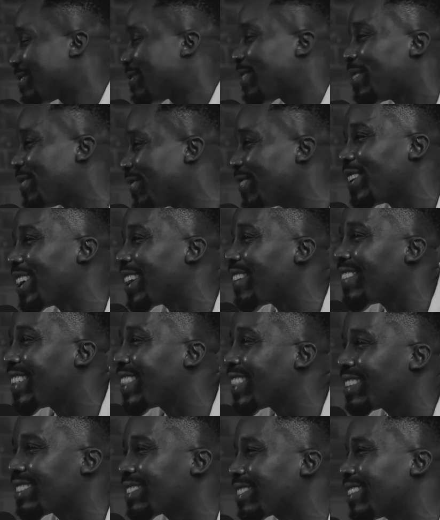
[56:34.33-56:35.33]
before
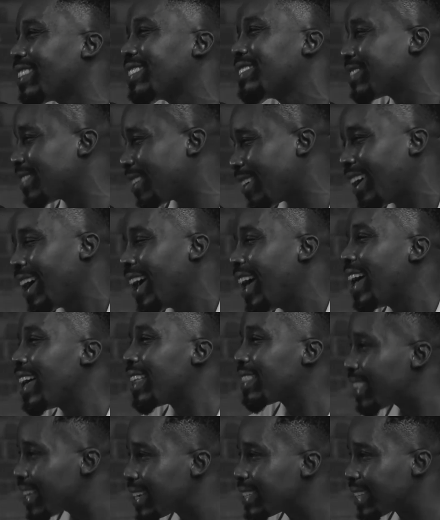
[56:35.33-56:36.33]
even this thought. So
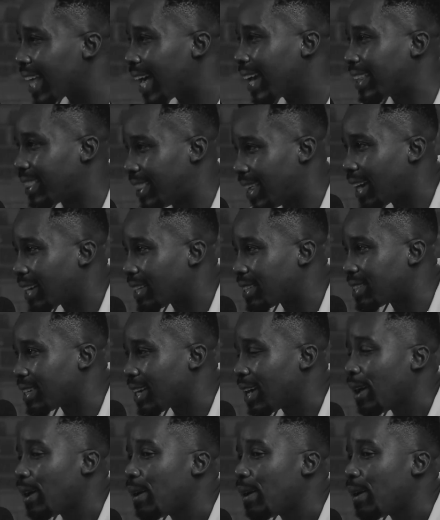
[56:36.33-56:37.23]
things like that.